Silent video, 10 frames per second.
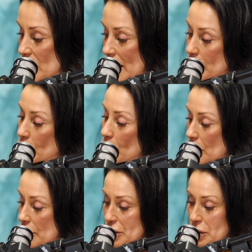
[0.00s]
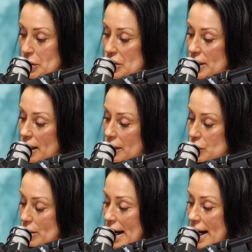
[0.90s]
You stay the course, you stay
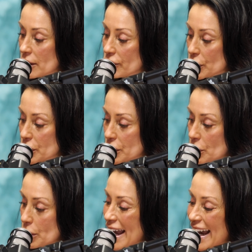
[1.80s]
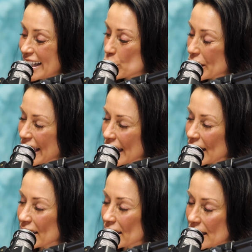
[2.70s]
on track for you, and you
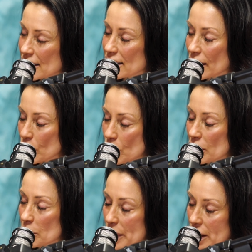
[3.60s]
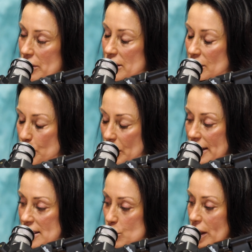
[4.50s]
can't get into that whole comparison
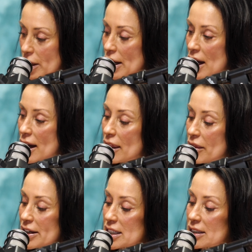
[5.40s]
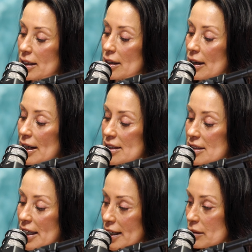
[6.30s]
place where this
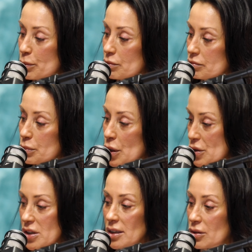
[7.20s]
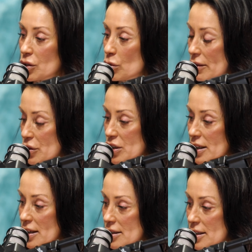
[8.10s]
aesthetic person or whoever
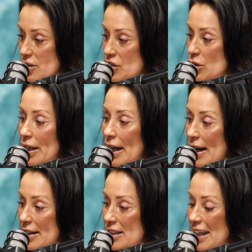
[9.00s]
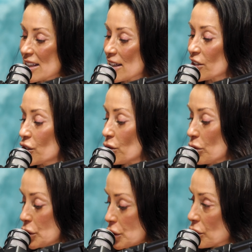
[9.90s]
she is doing X. That's not
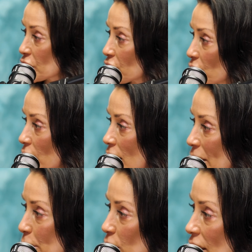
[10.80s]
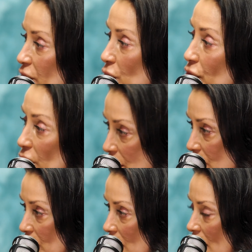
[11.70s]
you. You're you. People love you for
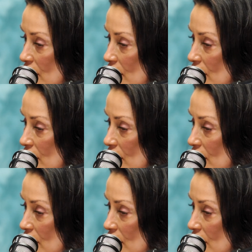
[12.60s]
you.